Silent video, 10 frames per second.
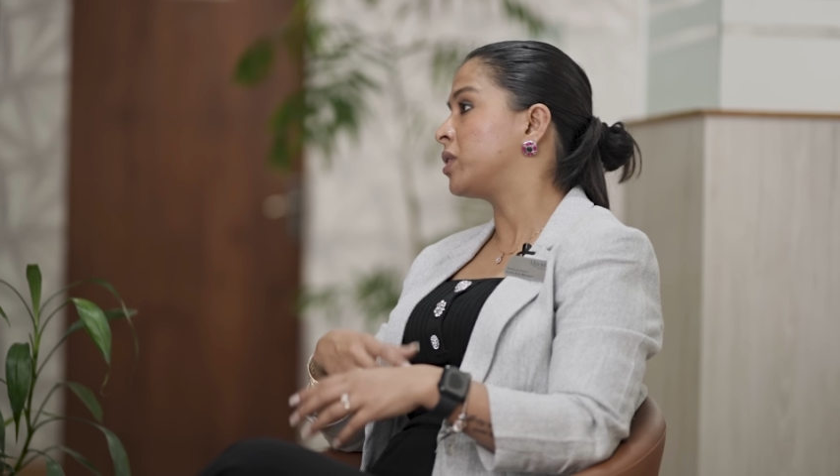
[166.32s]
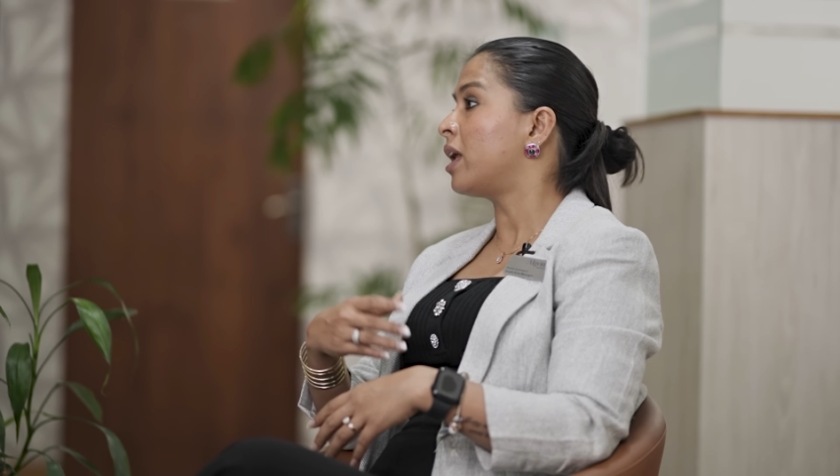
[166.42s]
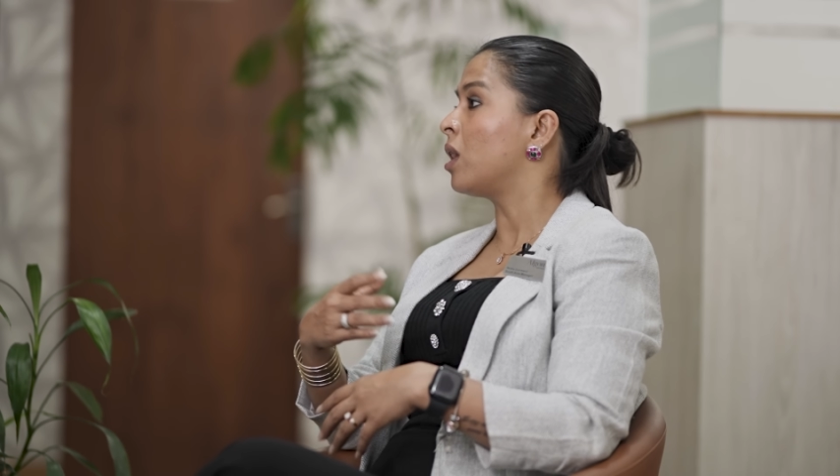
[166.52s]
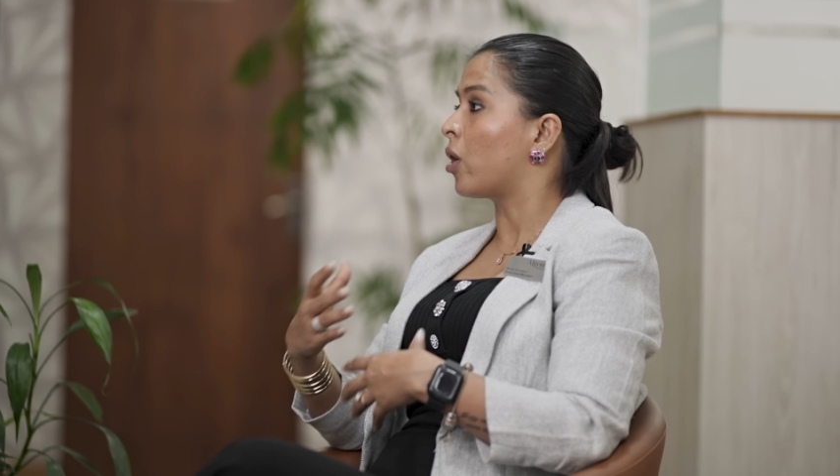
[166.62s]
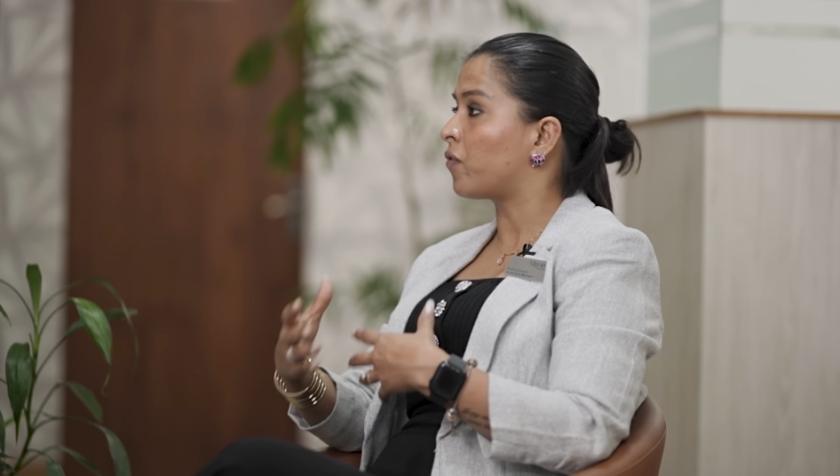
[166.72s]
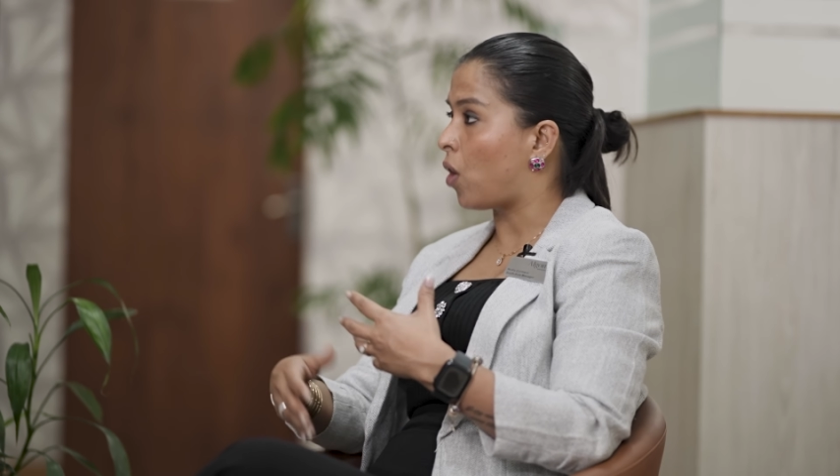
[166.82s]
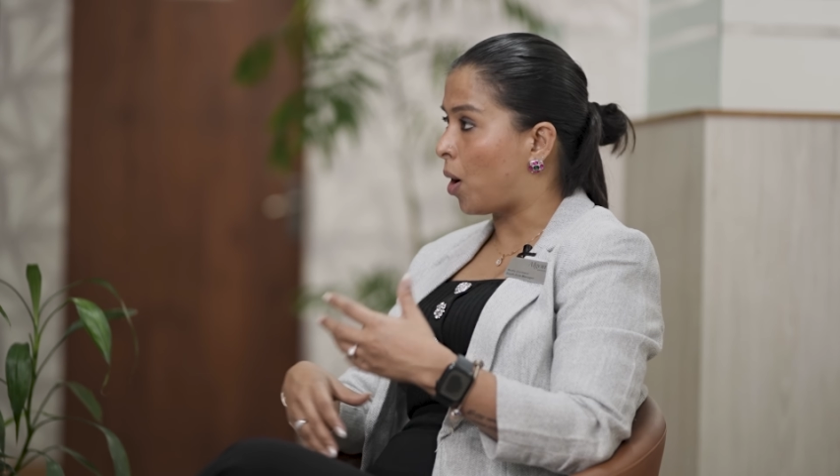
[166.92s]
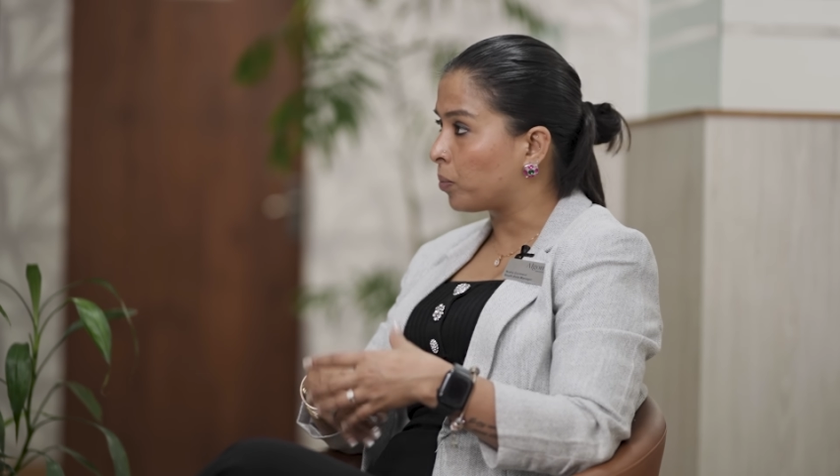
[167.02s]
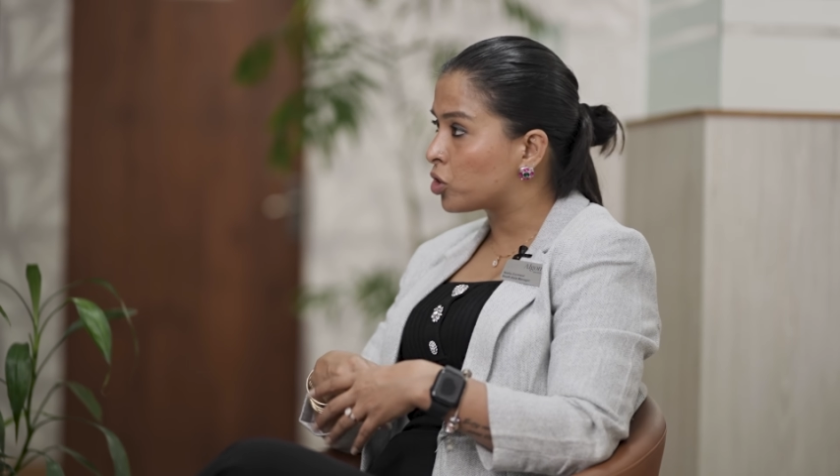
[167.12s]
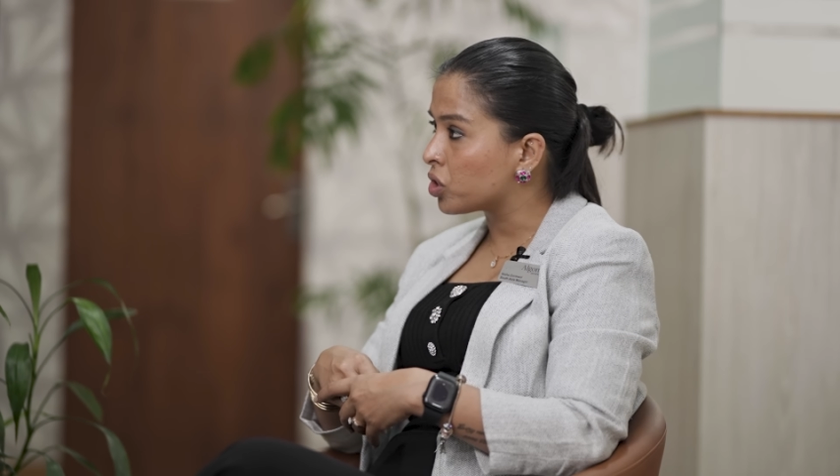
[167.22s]
there are a lot of
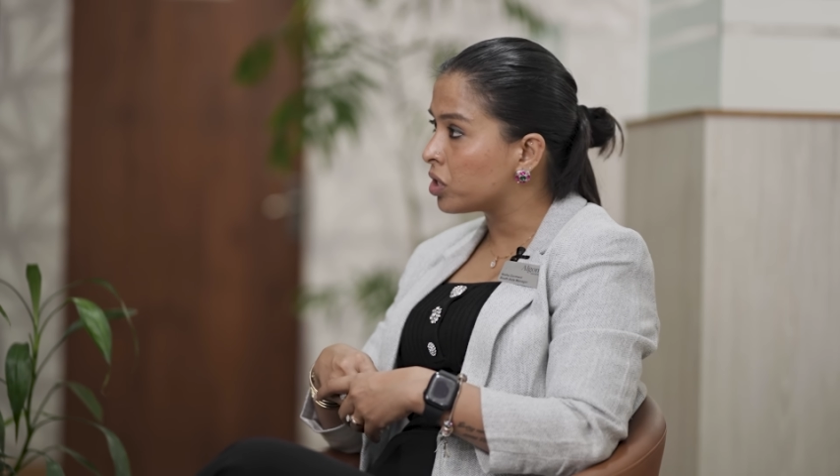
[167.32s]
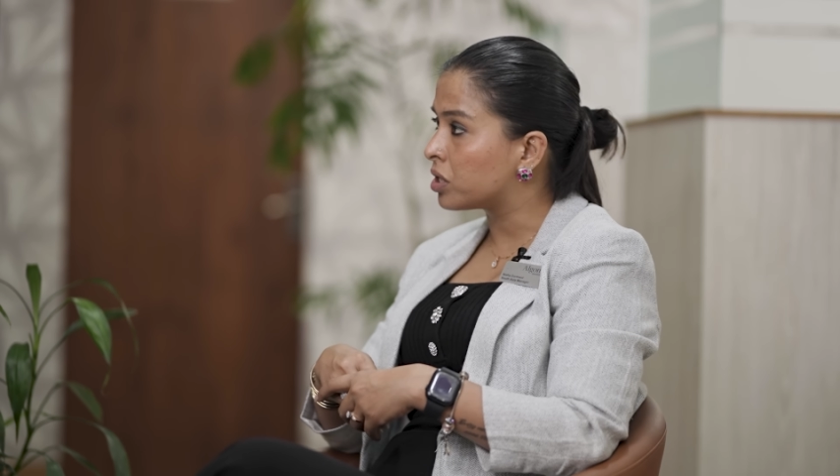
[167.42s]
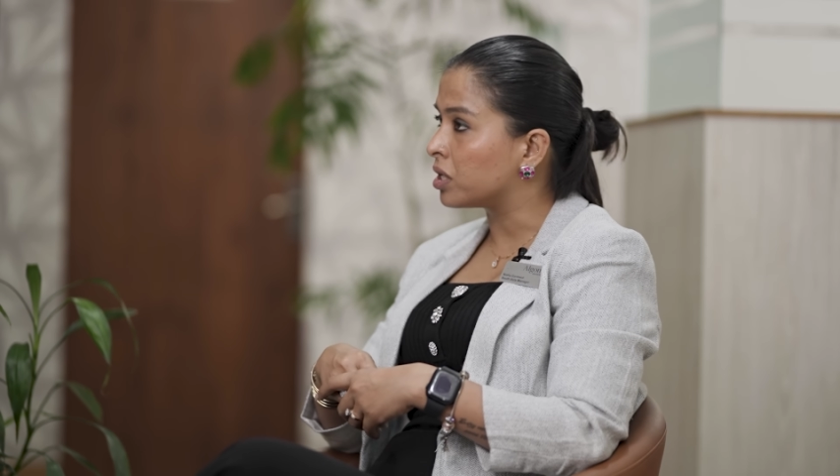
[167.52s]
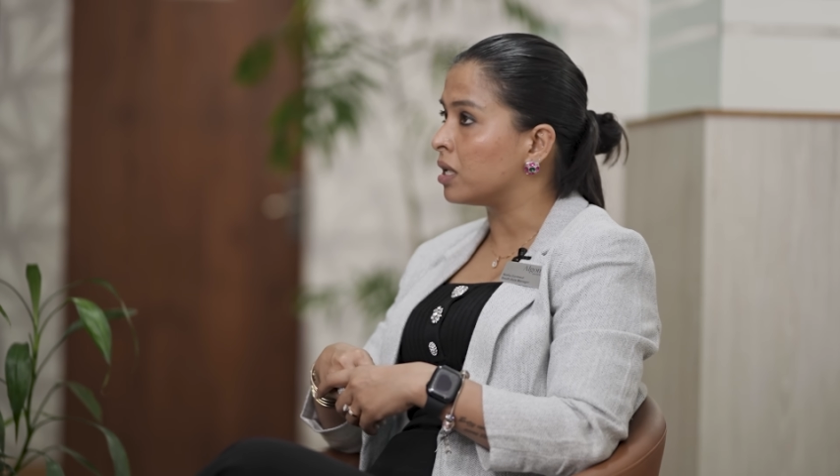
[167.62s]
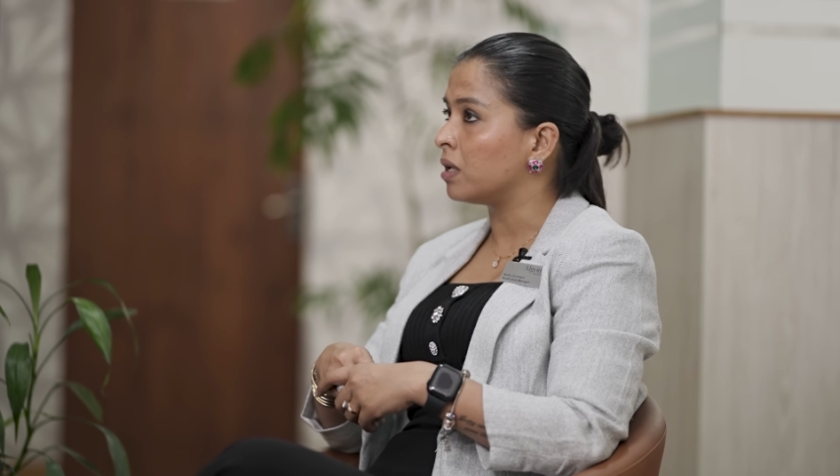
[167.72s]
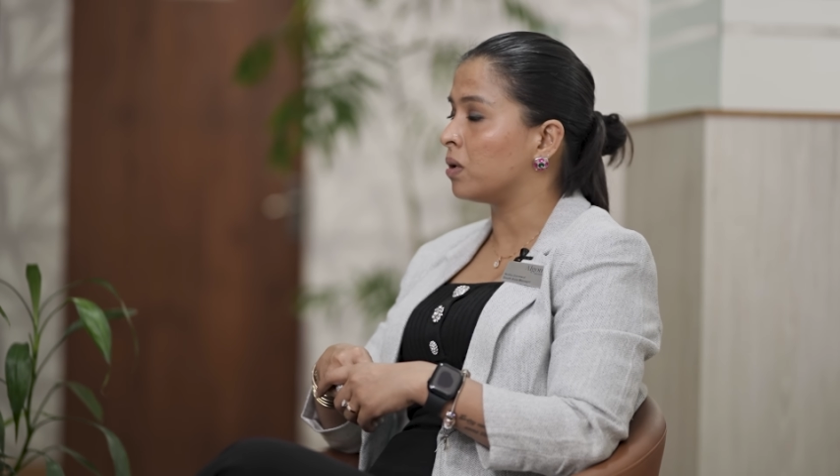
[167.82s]
opportunity,